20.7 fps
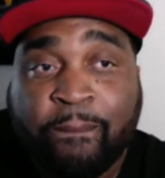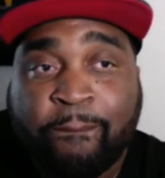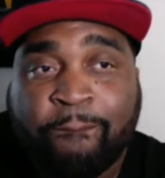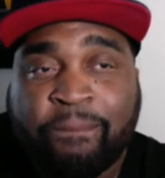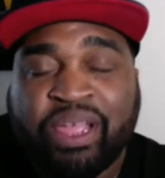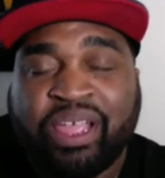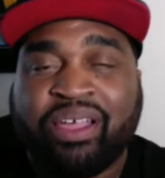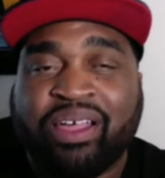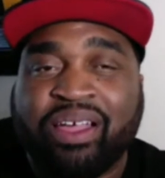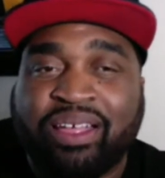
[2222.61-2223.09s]

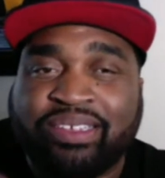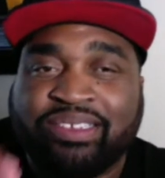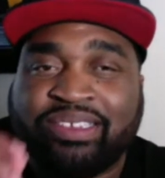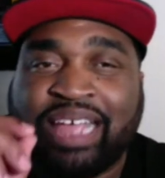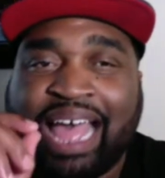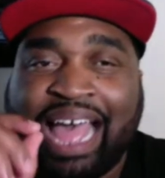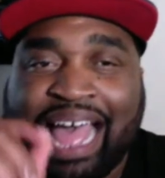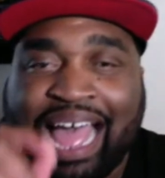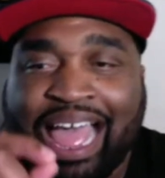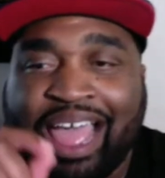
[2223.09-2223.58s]

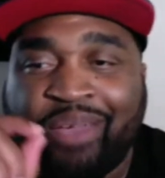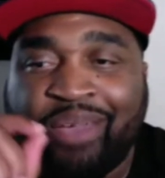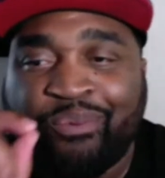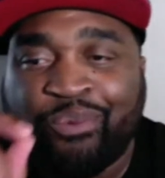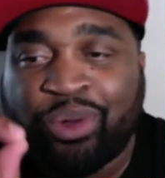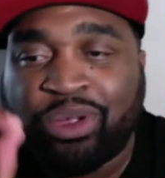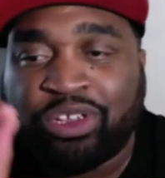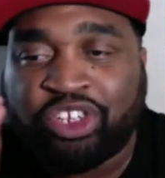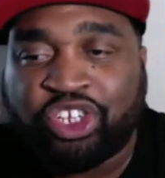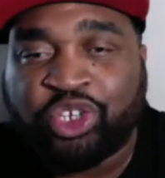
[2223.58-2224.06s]
because I
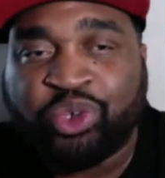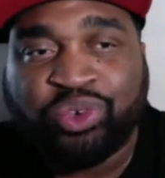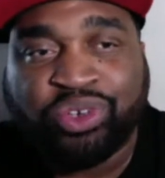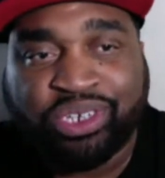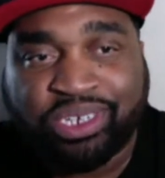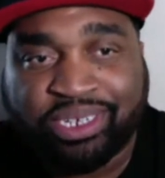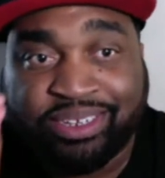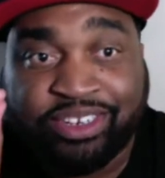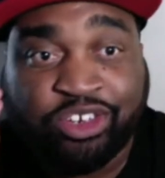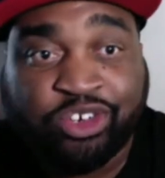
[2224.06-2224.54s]
want you
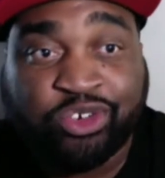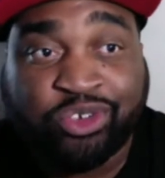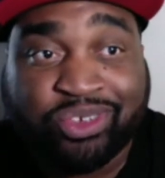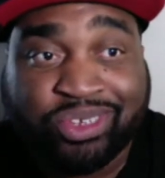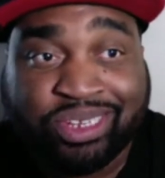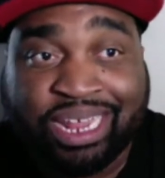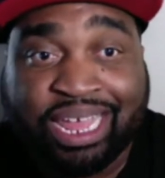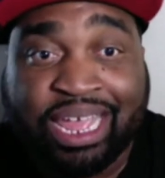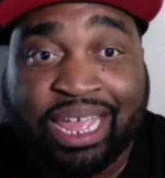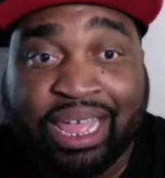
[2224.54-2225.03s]
to
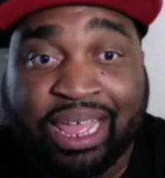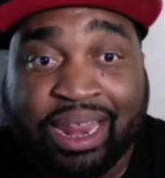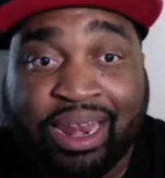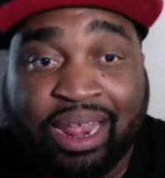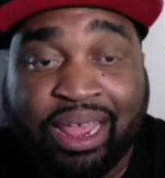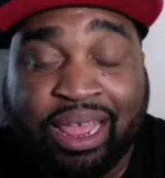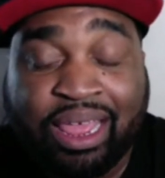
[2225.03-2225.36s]
understand